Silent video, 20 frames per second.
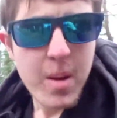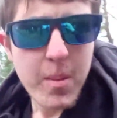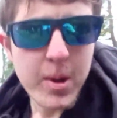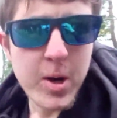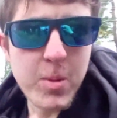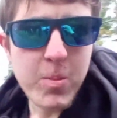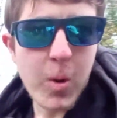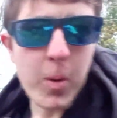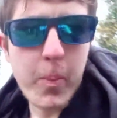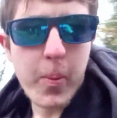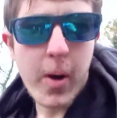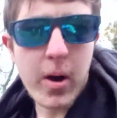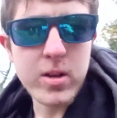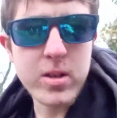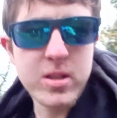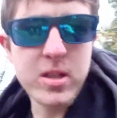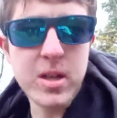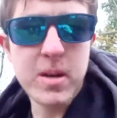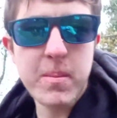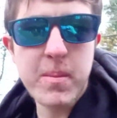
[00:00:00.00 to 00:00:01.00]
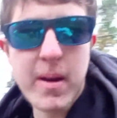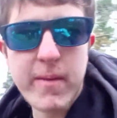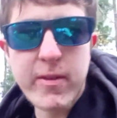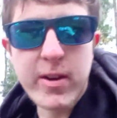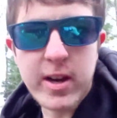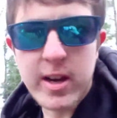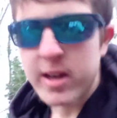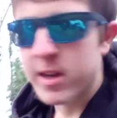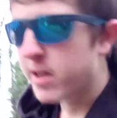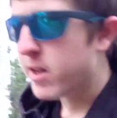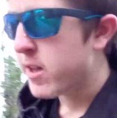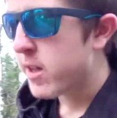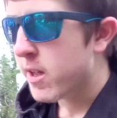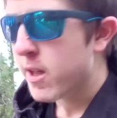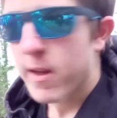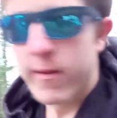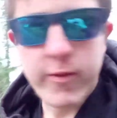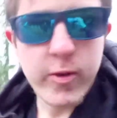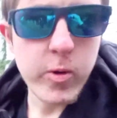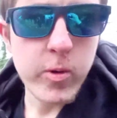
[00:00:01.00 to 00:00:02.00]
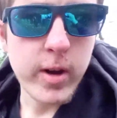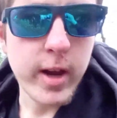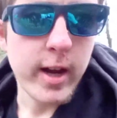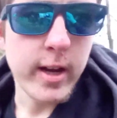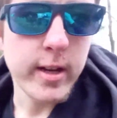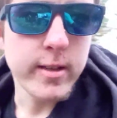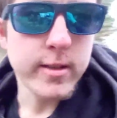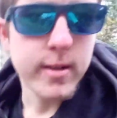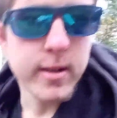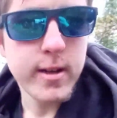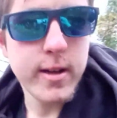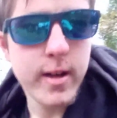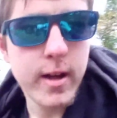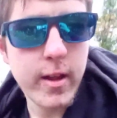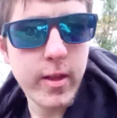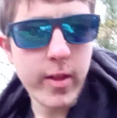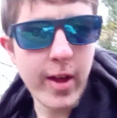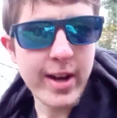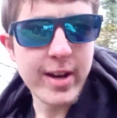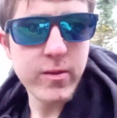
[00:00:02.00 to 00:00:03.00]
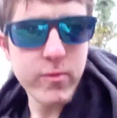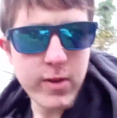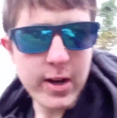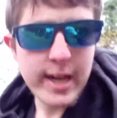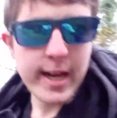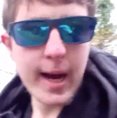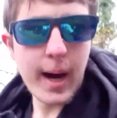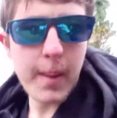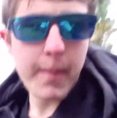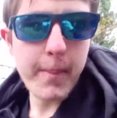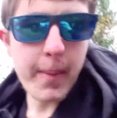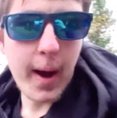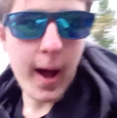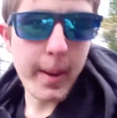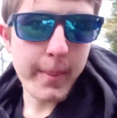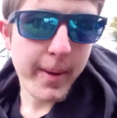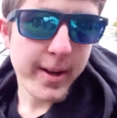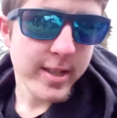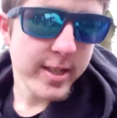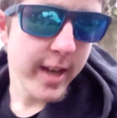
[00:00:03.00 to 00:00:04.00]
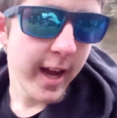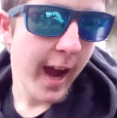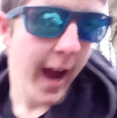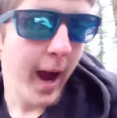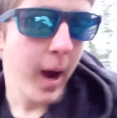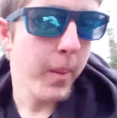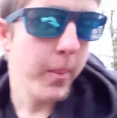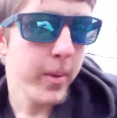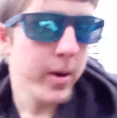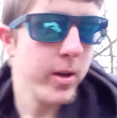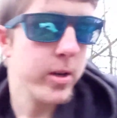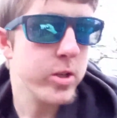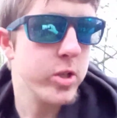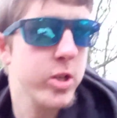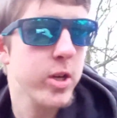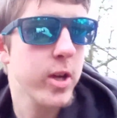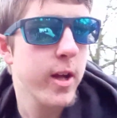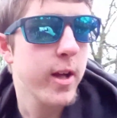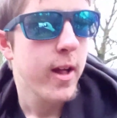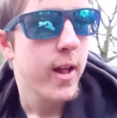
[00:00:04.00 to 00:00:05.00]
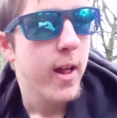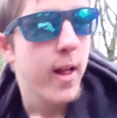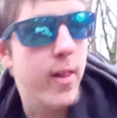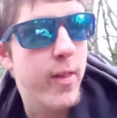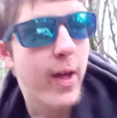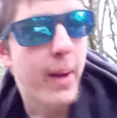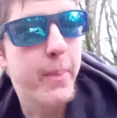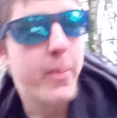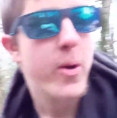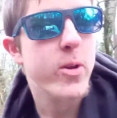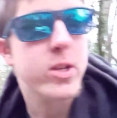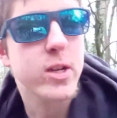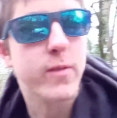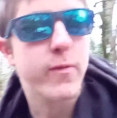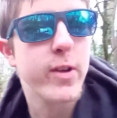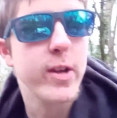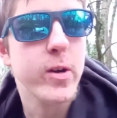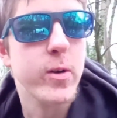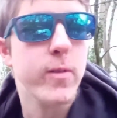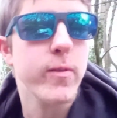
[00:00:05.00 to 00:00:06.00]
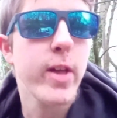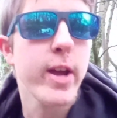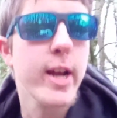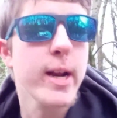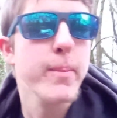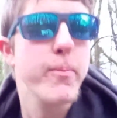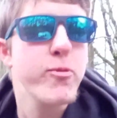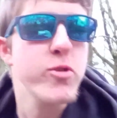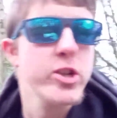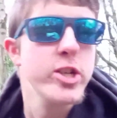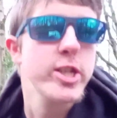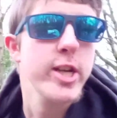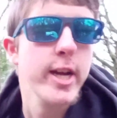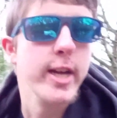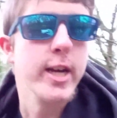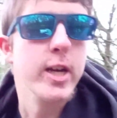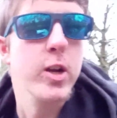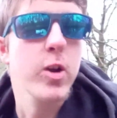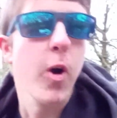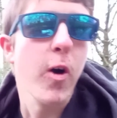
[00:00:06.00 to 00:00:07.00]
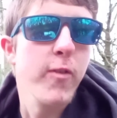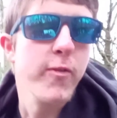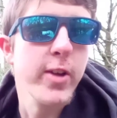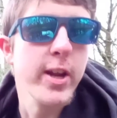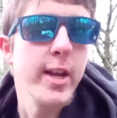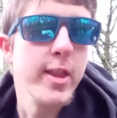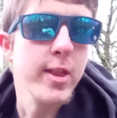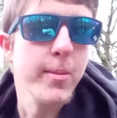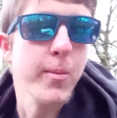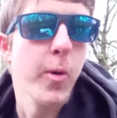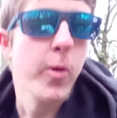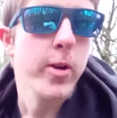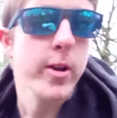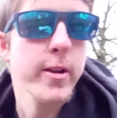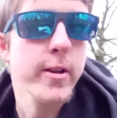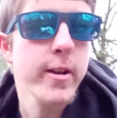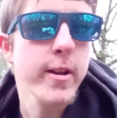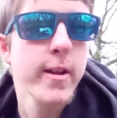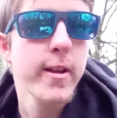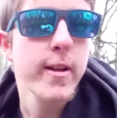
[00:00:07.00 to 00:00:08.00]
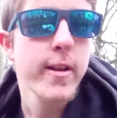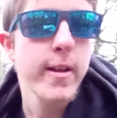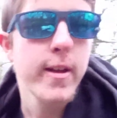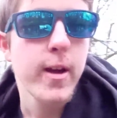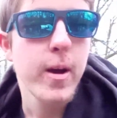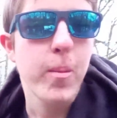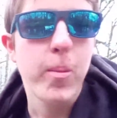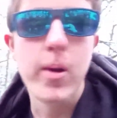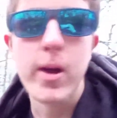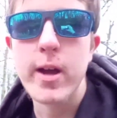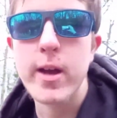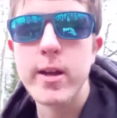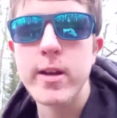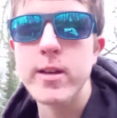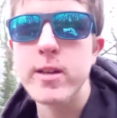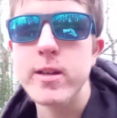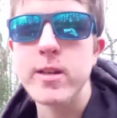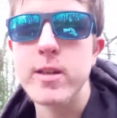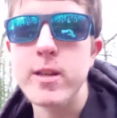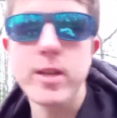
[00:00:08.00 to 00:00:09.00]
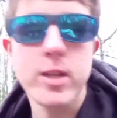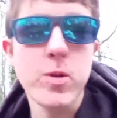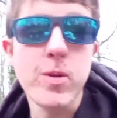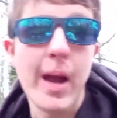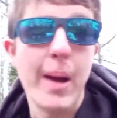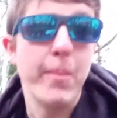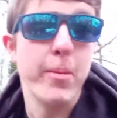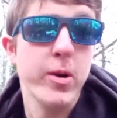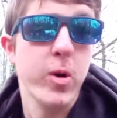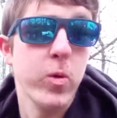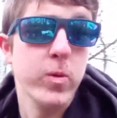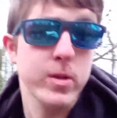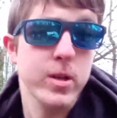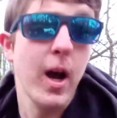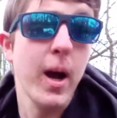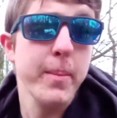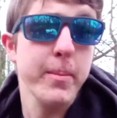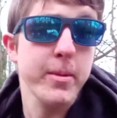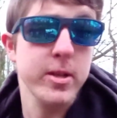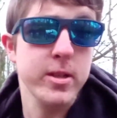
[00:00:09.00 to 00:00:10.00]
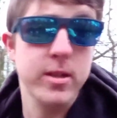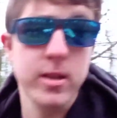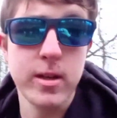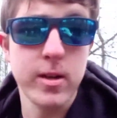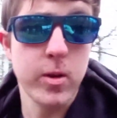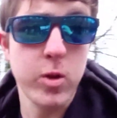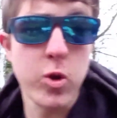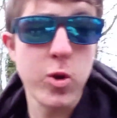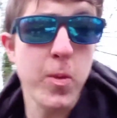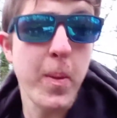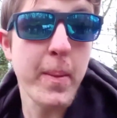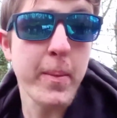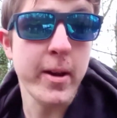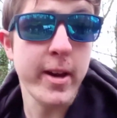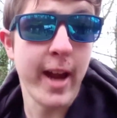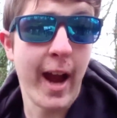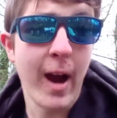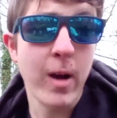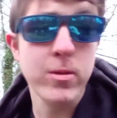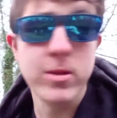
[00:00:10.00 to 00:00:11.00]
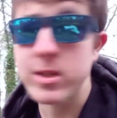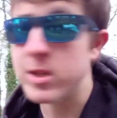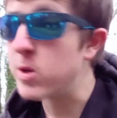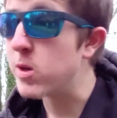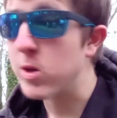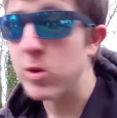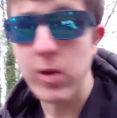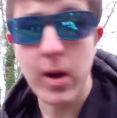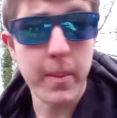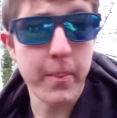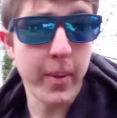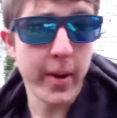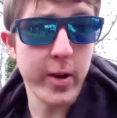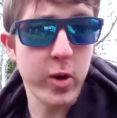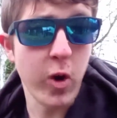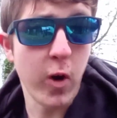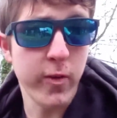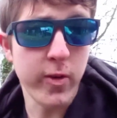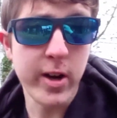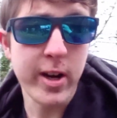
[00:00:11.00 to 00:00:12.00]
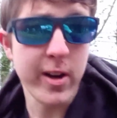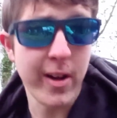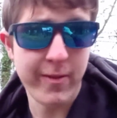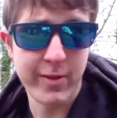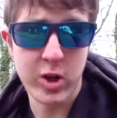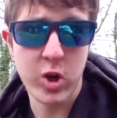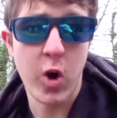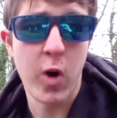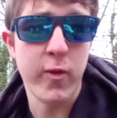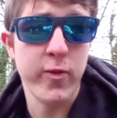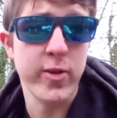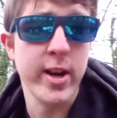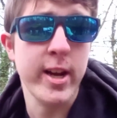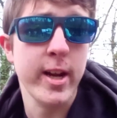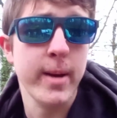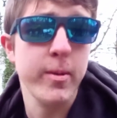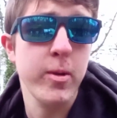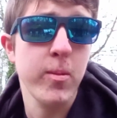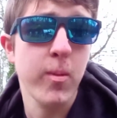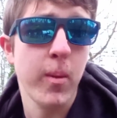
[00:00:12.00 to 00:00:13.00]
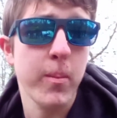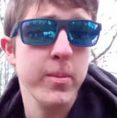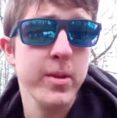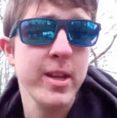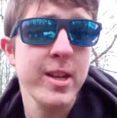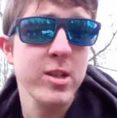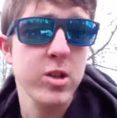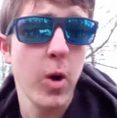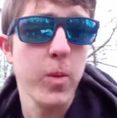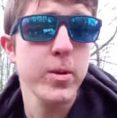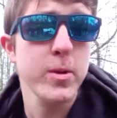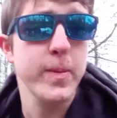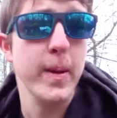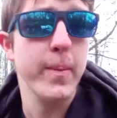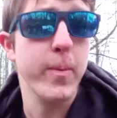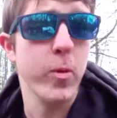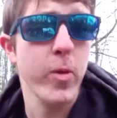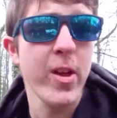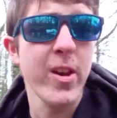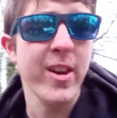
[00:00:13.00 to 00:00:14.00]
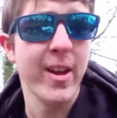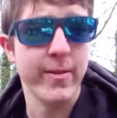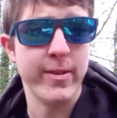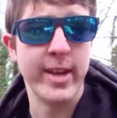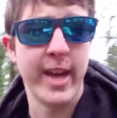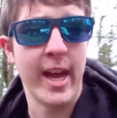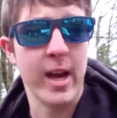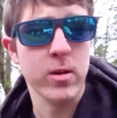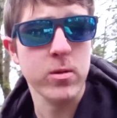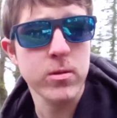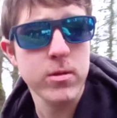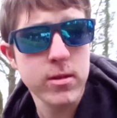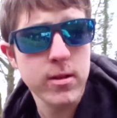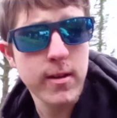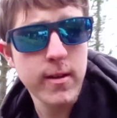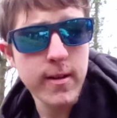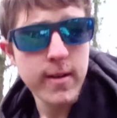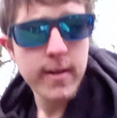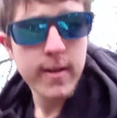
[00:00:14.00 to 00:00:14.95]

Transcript: when you walk past them every few days. That can really help them out. imagine how much that person can feel. If they can appreciate a coffee in the morning, where as you get one all the time, because you know, the people in your houses, you can go out and buy coffee, you can have coffee anytime you want. But these homeless people, they do not have kettles.